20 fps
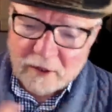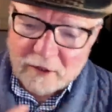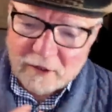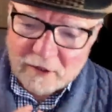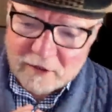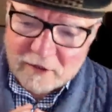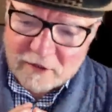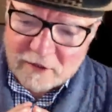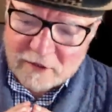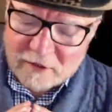
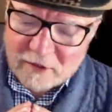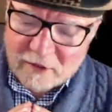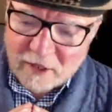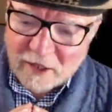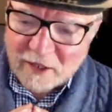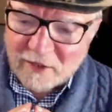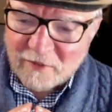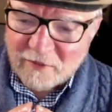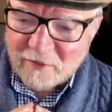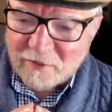This is
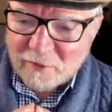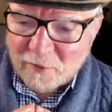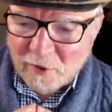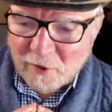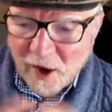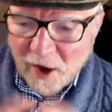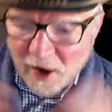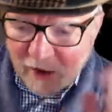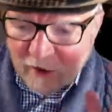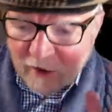not
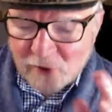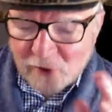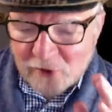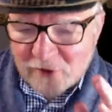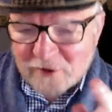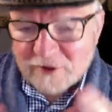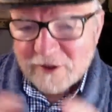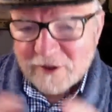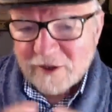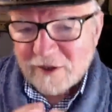for
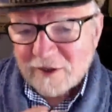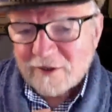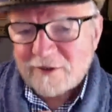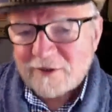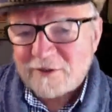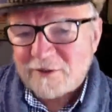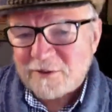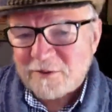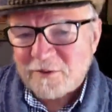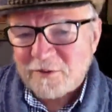accuracy.
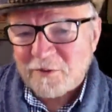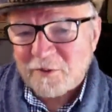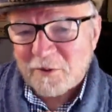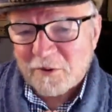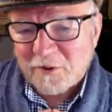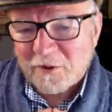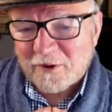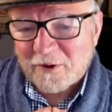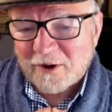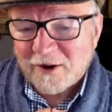This is
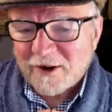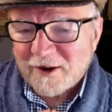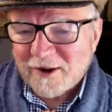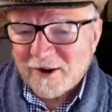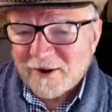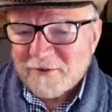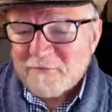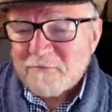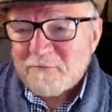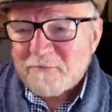for
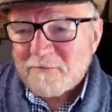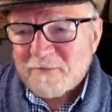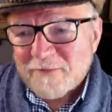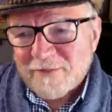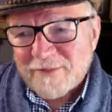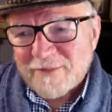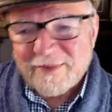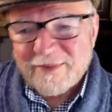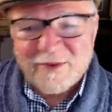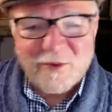
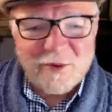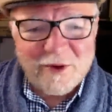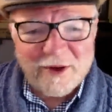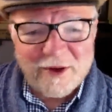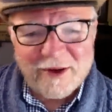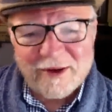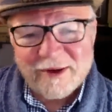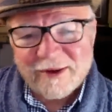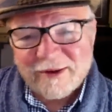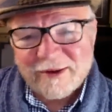
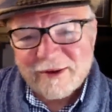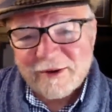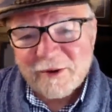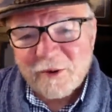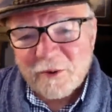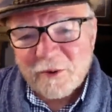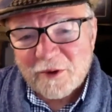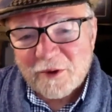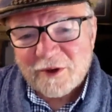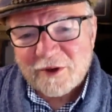I don't
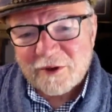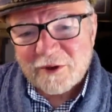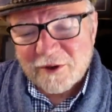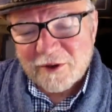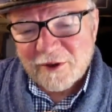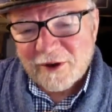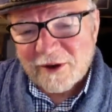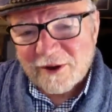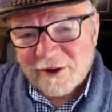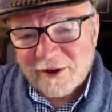know what you'd
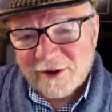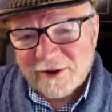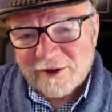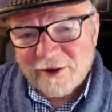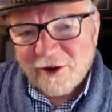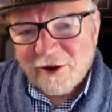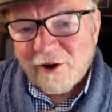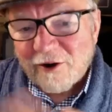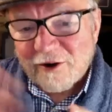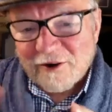call it.
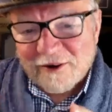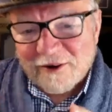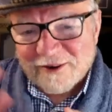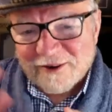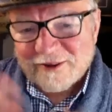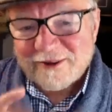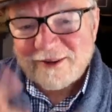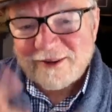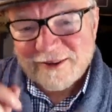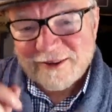Art.
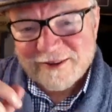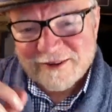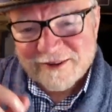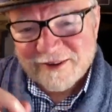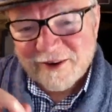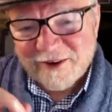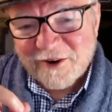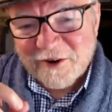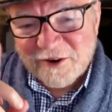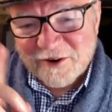This is
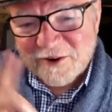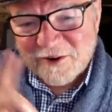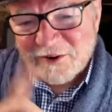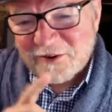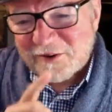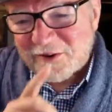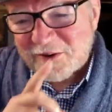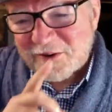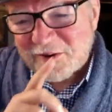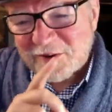art.
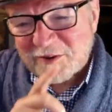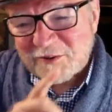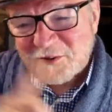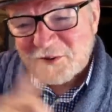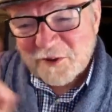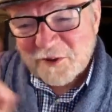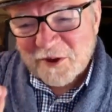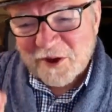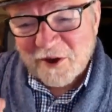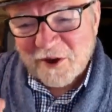This is
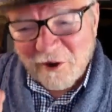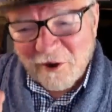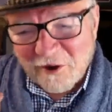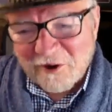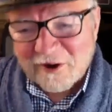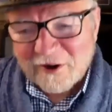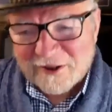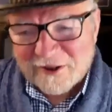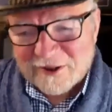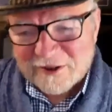for the
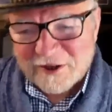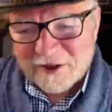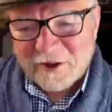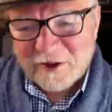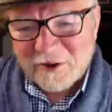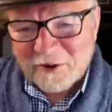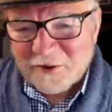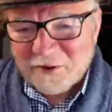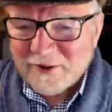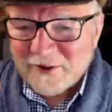artist in
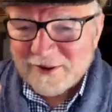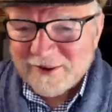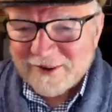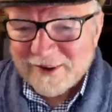you.